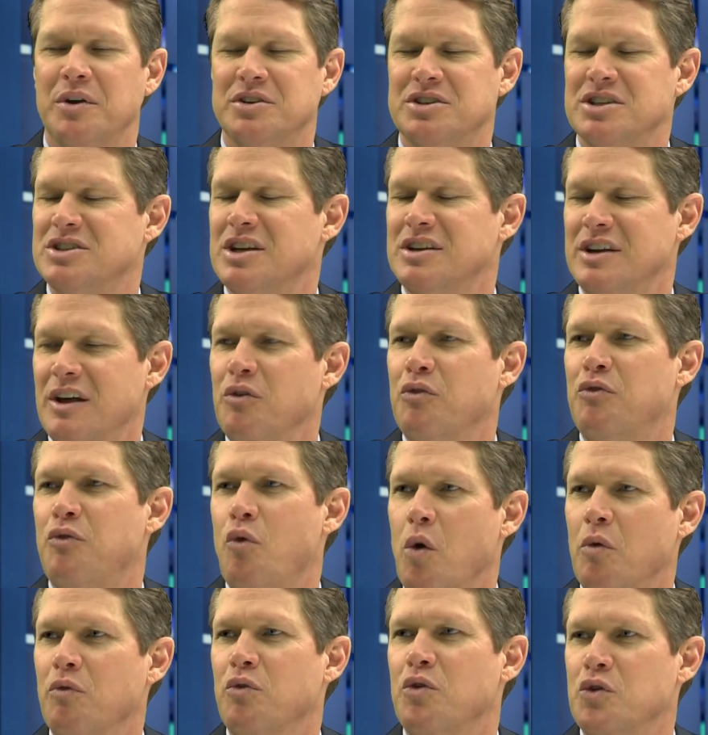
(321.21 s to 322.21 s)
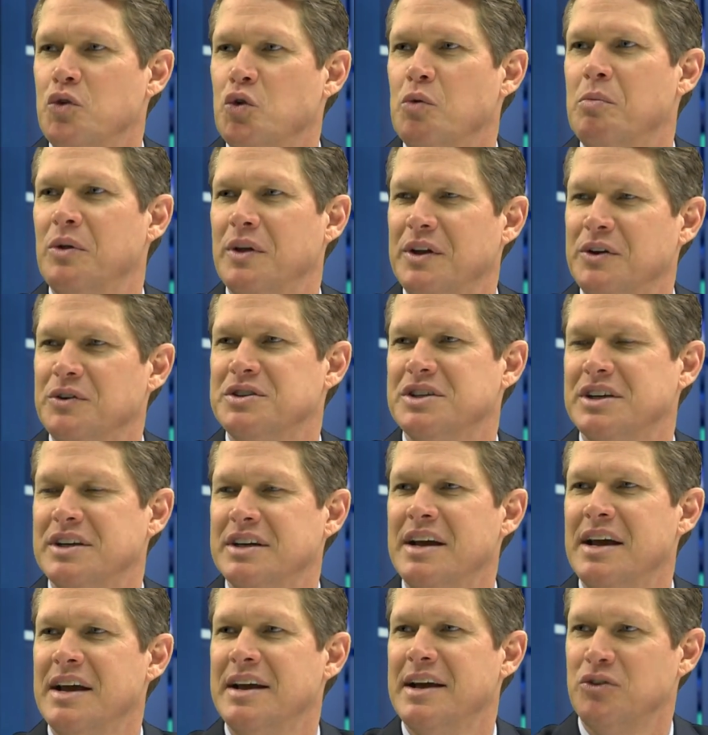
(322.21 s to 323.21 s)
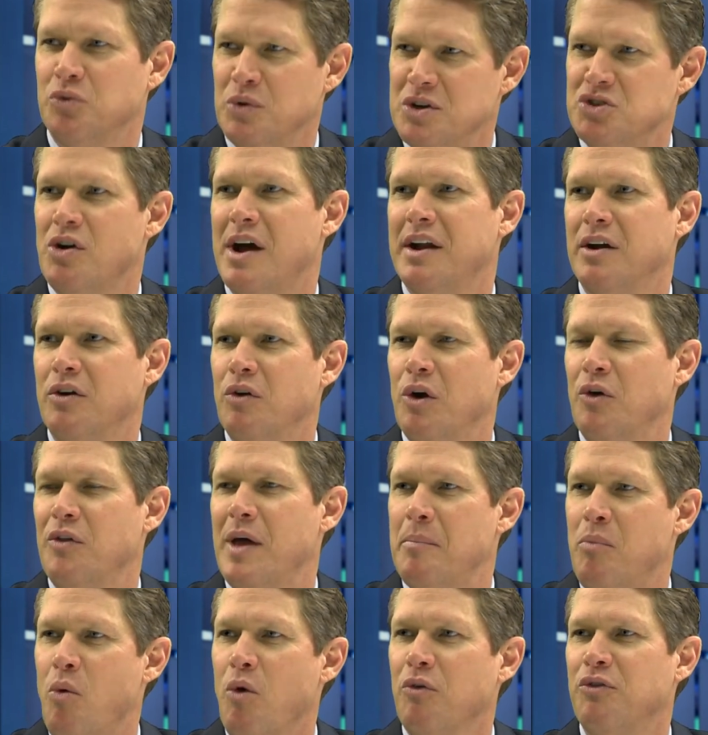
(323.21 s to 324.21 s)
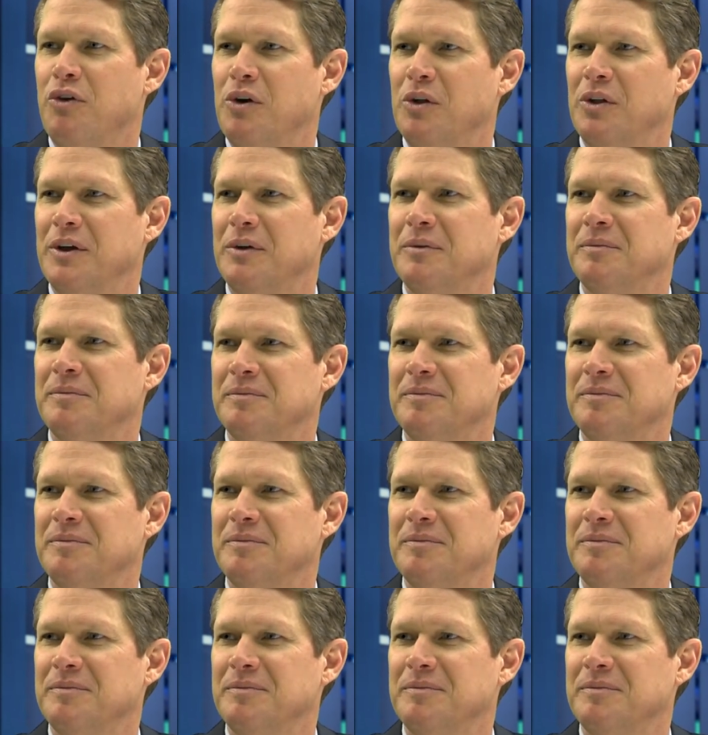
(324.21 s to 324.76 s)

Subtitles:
It's just another form of renewable energy as we try to grow that portfolio.